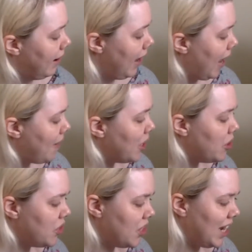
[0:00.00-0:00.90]
And then
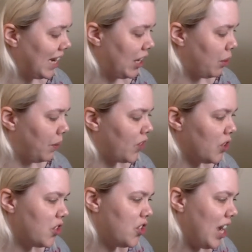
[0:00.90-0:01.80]
underneath, we've got the
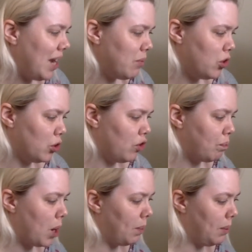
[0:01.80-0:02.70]
same sort of
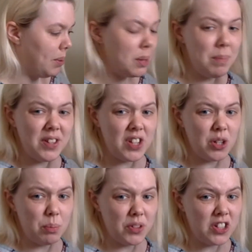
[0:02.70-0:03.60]
problem, but the missing
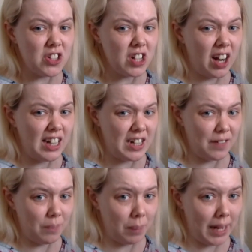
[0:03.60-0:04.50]
number's in a slightly
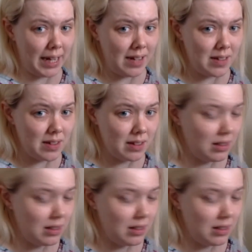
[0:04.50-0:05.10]
different place.